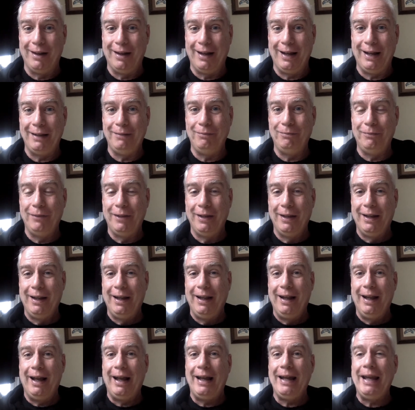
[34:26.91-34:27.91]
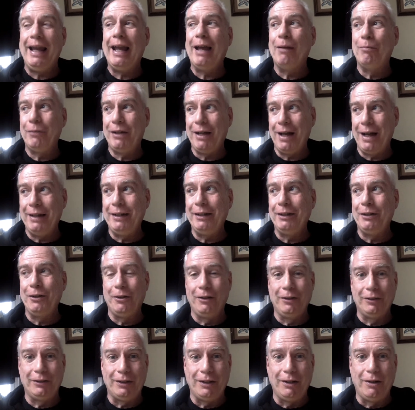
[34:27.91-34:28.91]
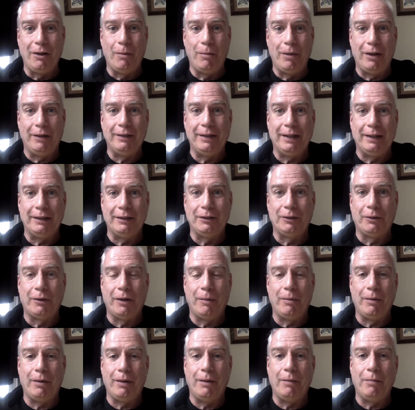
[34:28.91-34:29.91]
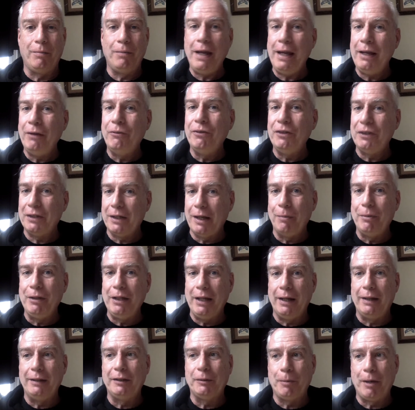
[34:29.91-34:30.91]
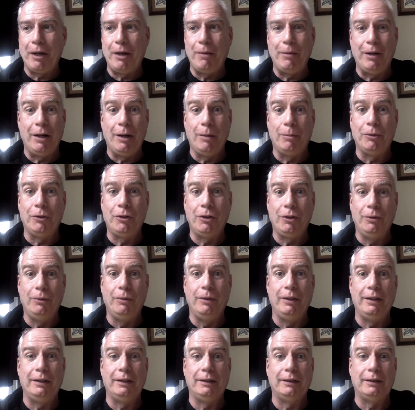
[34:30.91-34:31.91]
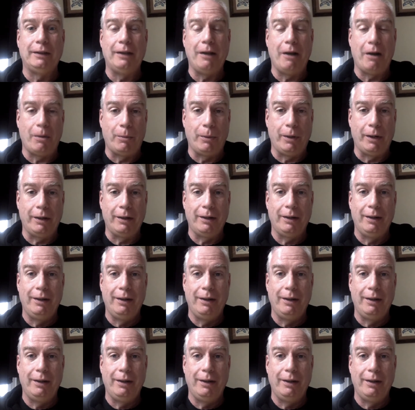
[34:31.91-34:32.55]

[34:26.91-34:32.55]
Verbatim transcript: I I am kind of curious to know about that story, but the main reason I'll be getting Spider-Man number two is the artwork.